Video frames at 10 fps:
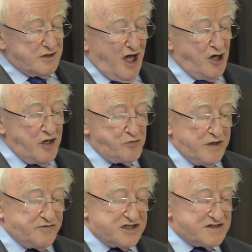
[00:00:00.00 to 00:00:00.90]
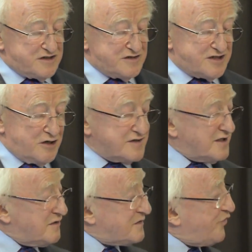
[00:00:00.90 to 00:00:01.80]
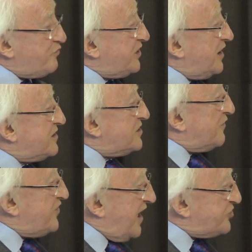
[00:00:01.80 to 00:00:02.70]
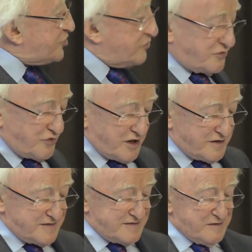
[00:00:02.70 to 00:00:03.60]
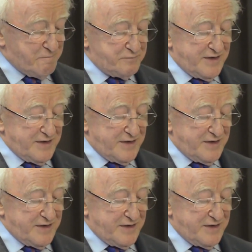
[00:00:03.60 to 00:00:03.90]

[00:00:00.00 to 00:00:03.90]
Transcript: now that we've distanced ourselves from the idea of natural rights,